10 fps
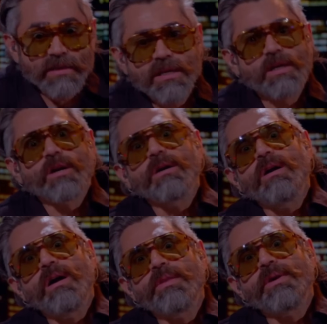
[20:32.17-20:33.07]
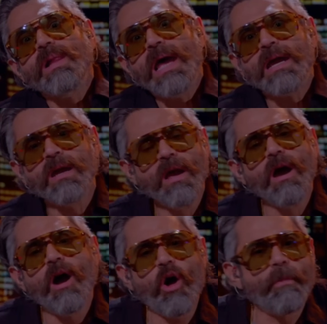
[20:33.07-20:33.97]
Yes, there's a girl. They're like,
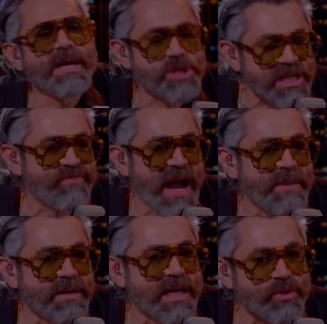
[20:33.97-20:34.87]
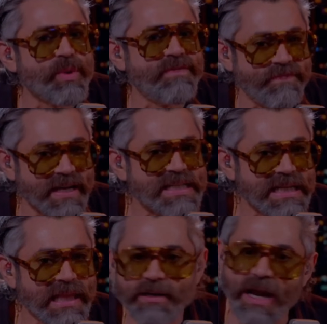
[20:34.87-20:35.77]
oh, but she's fine because we fix
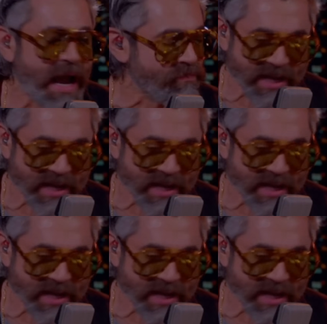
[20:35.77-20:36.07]
it later. I'm